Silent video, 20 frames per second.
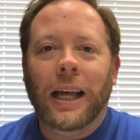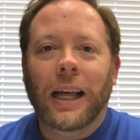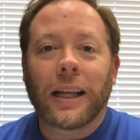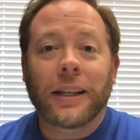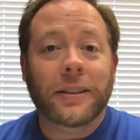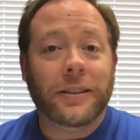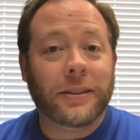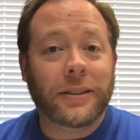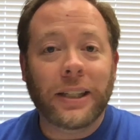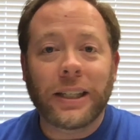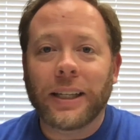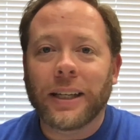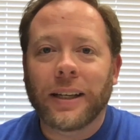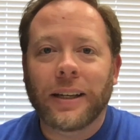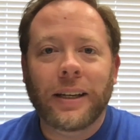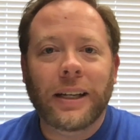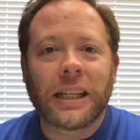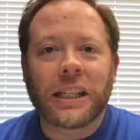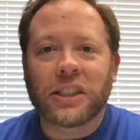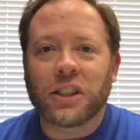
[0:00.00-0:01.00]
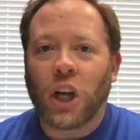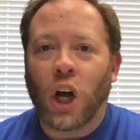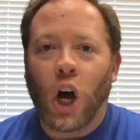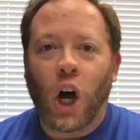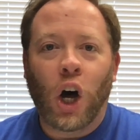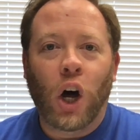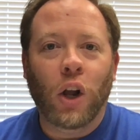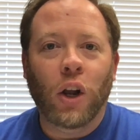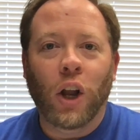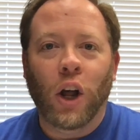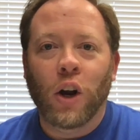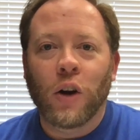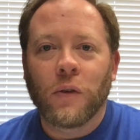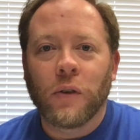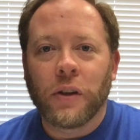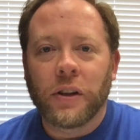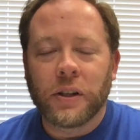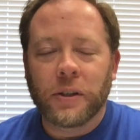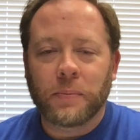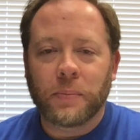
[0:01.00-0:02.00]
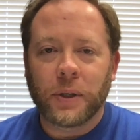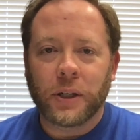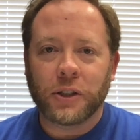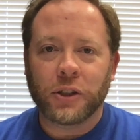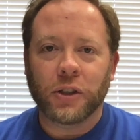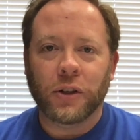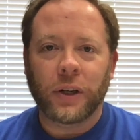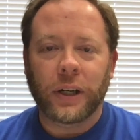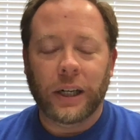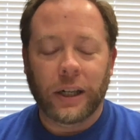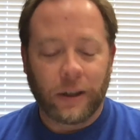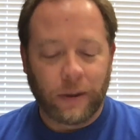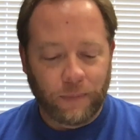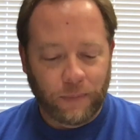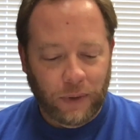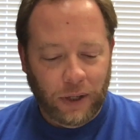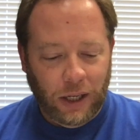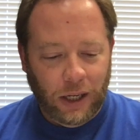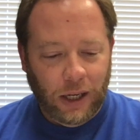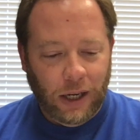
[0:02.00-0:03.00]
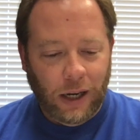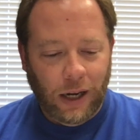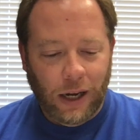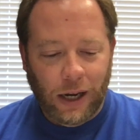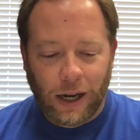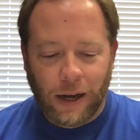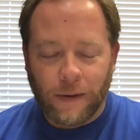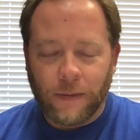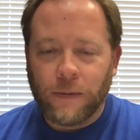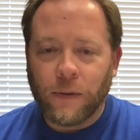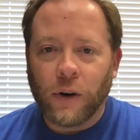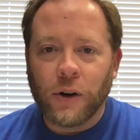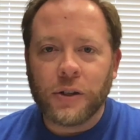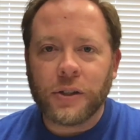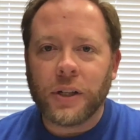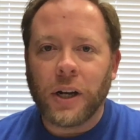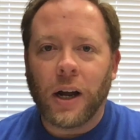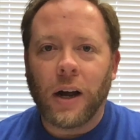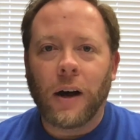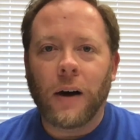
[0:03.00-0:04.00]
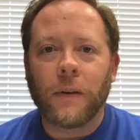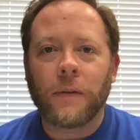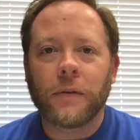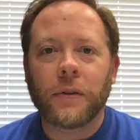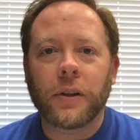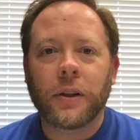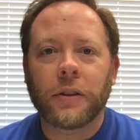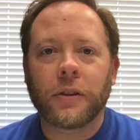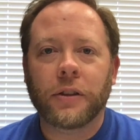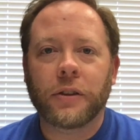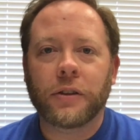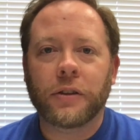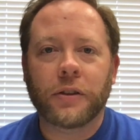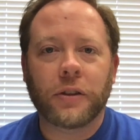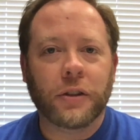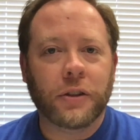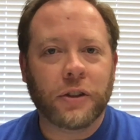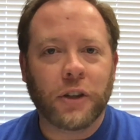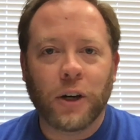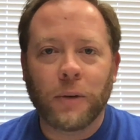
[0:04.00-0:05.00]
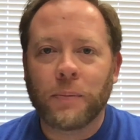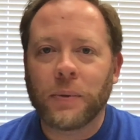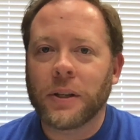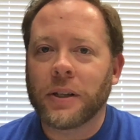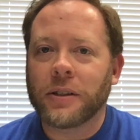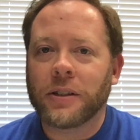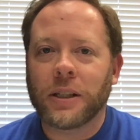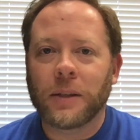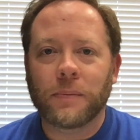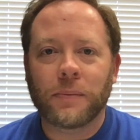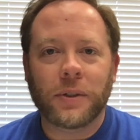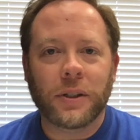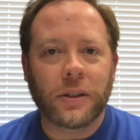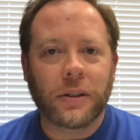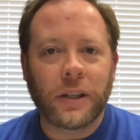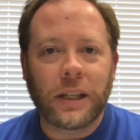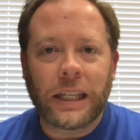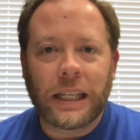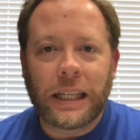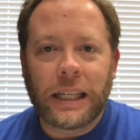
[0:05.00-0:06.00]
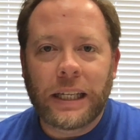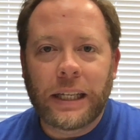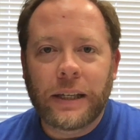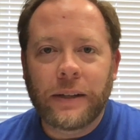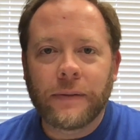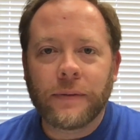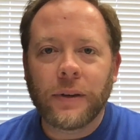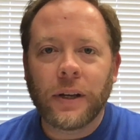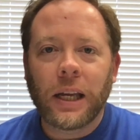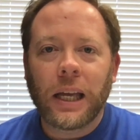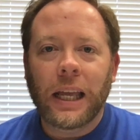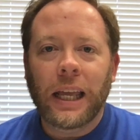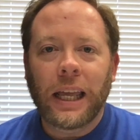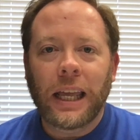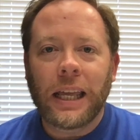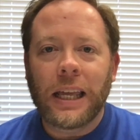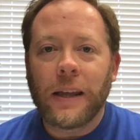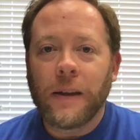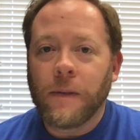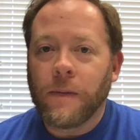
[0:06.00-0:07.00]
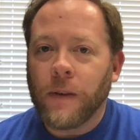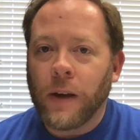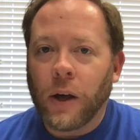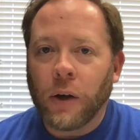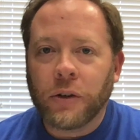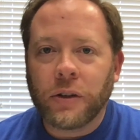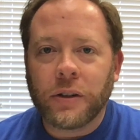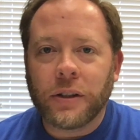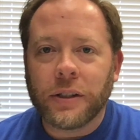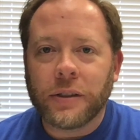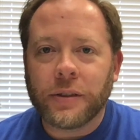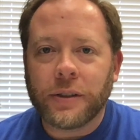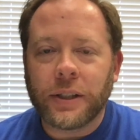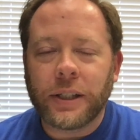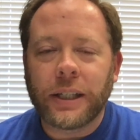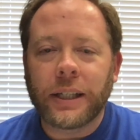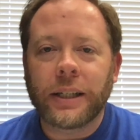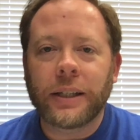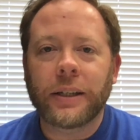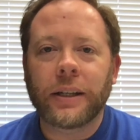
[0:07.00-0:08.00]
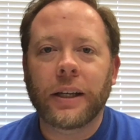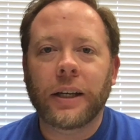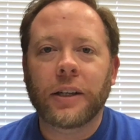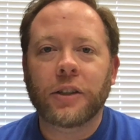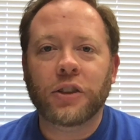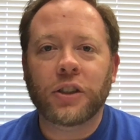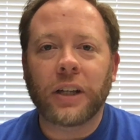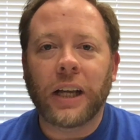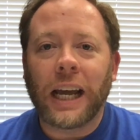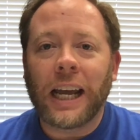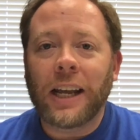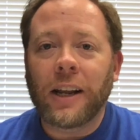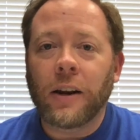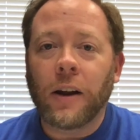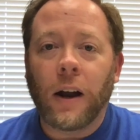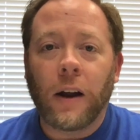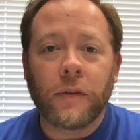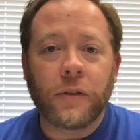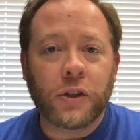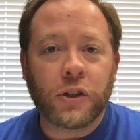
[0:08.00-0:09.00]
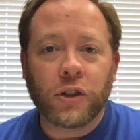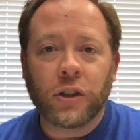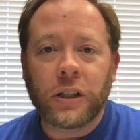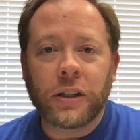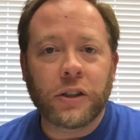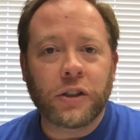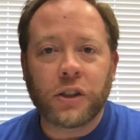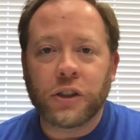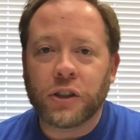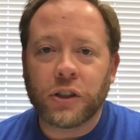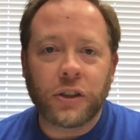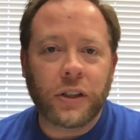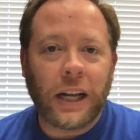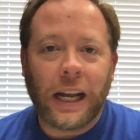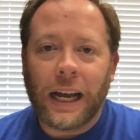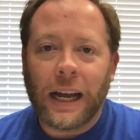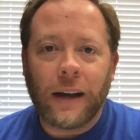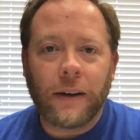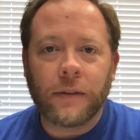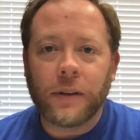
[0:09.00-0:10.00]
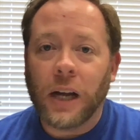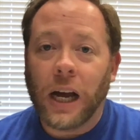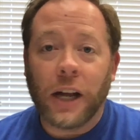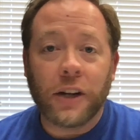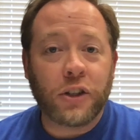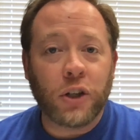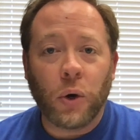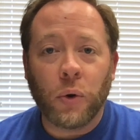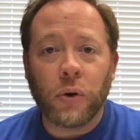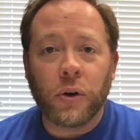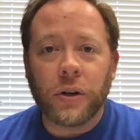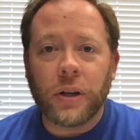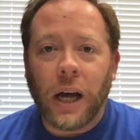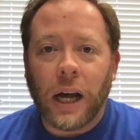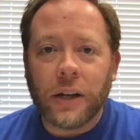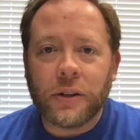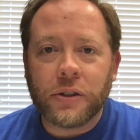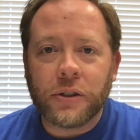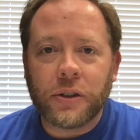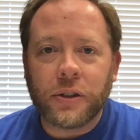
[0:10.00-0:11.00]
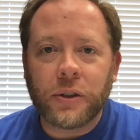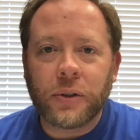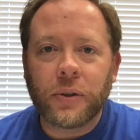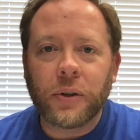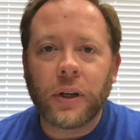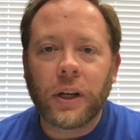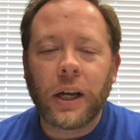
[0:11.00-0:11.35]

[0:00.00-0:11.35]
Sin is all over this picture here. First off, the serpent tempted Eve. Eve fell to the sin. She ate of the tree that she shouldn't have. God told her not to.